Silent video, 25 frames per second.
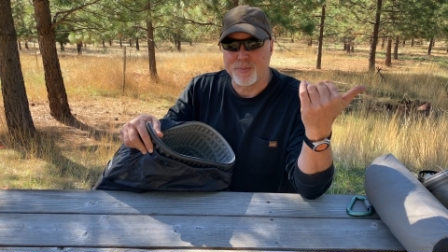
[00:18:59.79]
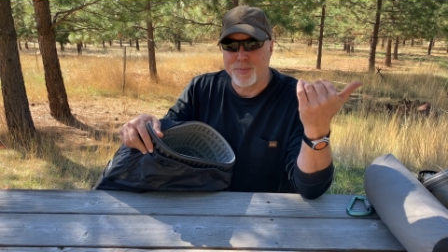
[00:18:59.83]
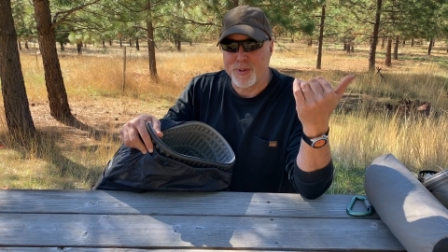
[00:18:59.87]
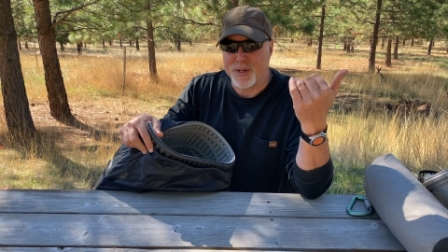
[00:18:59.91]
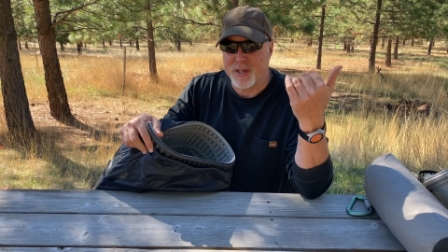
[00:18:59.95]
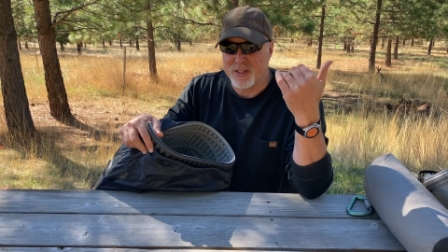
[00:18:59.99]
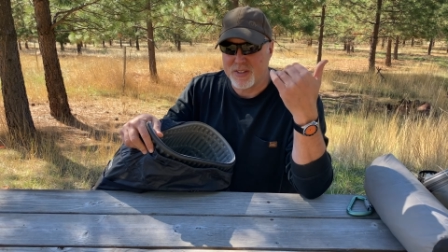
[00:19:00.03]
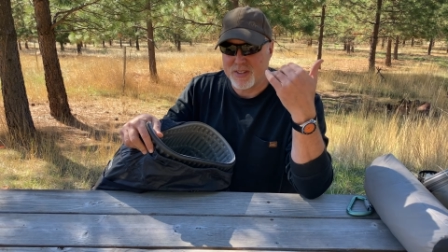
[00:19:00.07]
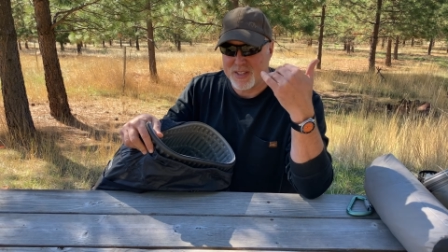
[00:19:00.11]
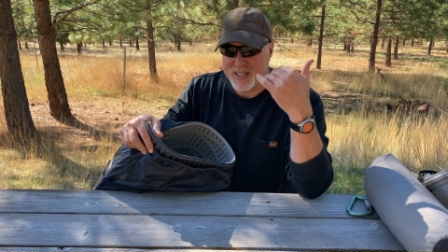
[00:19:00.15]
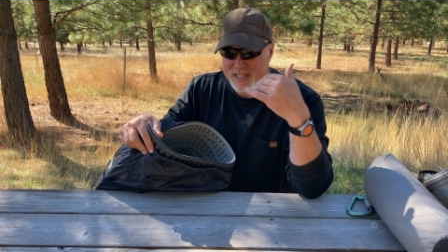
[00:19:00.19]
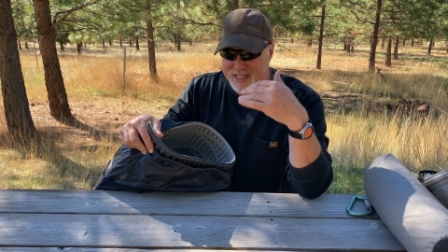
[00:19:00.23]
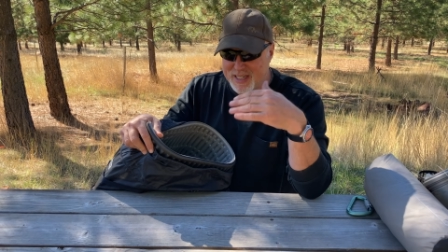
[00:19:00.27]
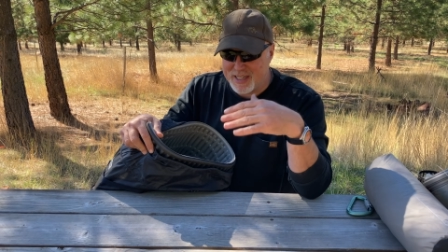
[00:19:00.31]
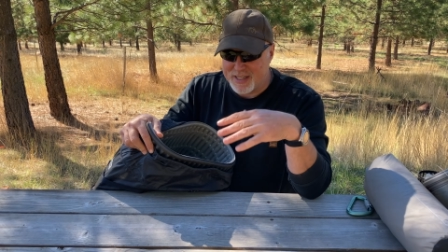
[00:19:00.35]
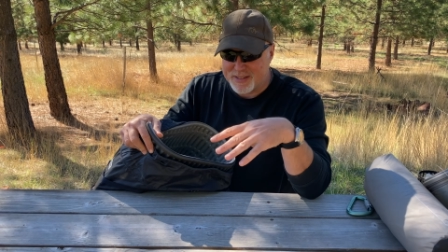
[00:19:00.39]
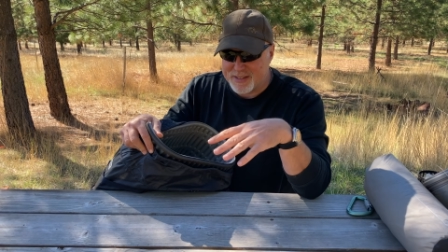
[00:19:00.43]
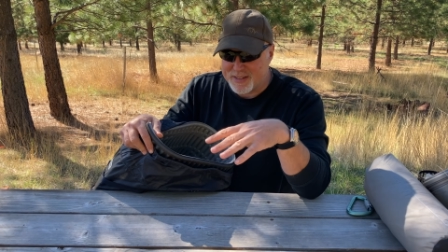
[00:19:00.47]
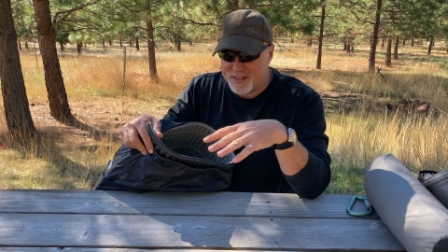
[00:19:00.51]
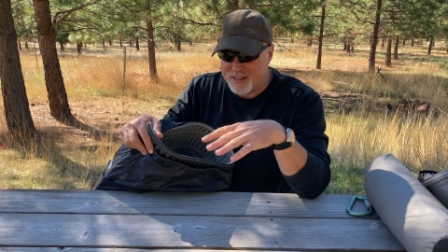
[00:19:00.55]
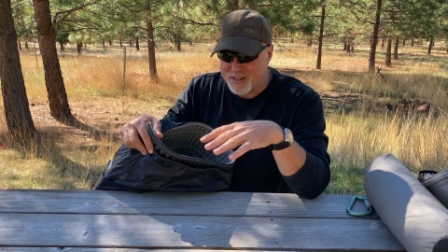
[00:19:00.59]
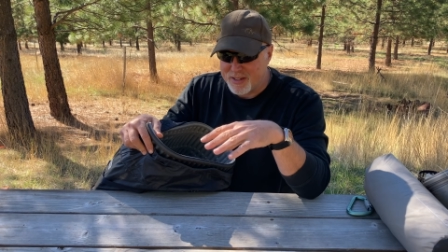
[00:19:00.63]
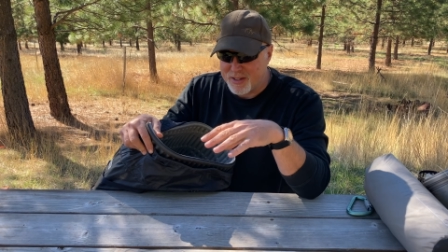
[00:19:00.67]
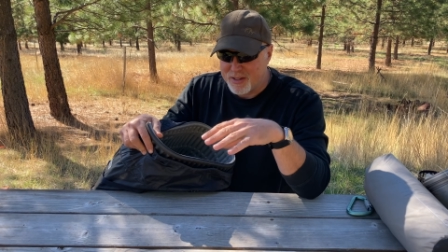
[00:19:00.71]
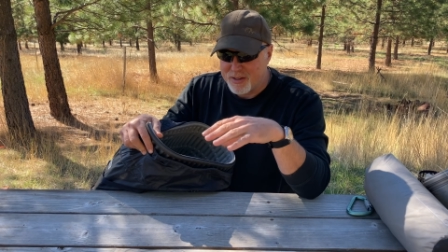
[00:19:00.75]
because it is
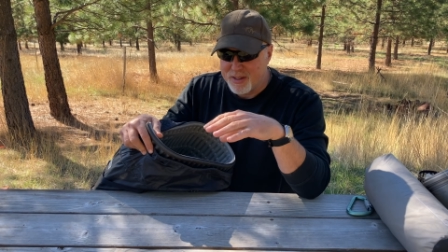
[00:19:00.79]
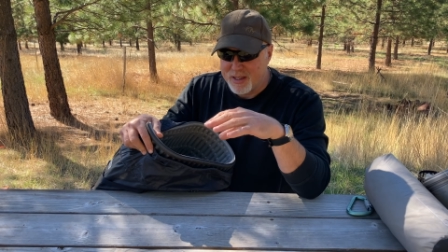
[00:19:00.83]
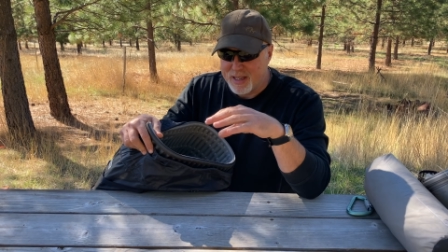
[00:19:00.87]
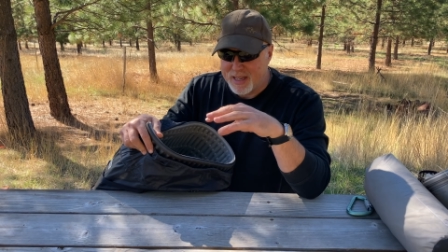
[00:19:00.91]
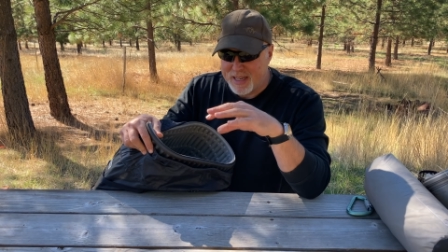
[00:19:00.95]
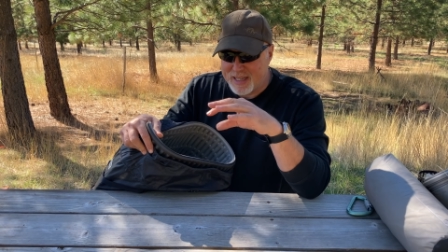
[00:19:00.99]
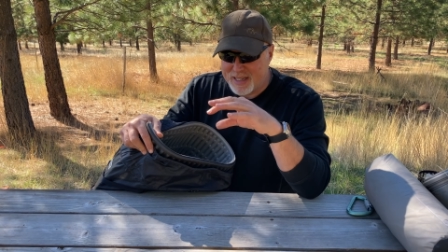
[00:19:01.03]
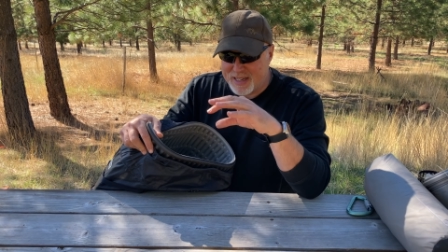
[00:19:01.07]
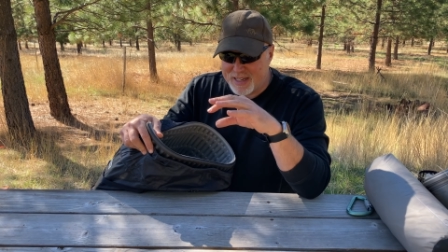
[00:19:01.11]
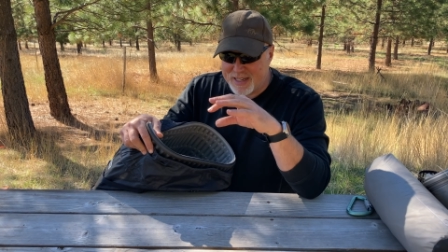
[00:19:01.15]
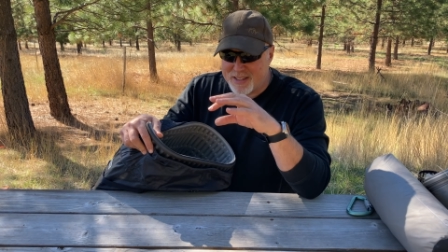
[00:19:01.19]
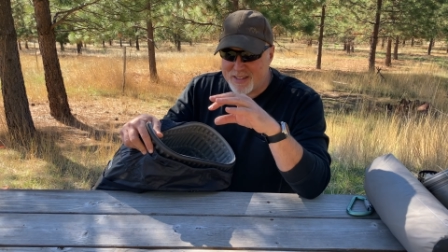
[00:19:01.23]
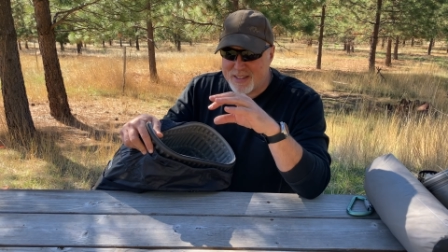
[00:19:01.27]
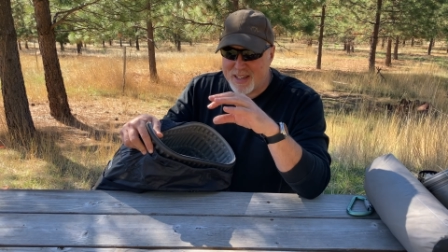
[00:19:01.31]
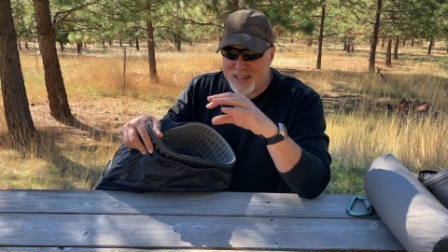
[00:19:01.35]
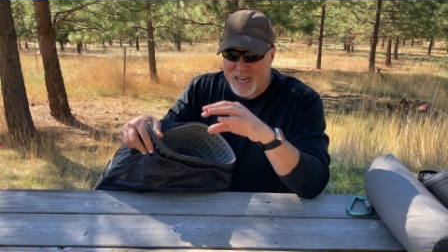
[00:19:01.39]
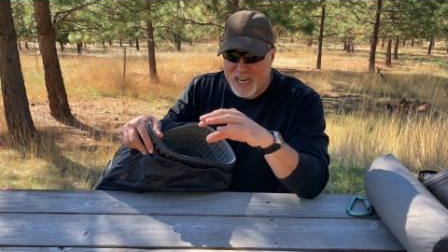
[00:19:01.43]
an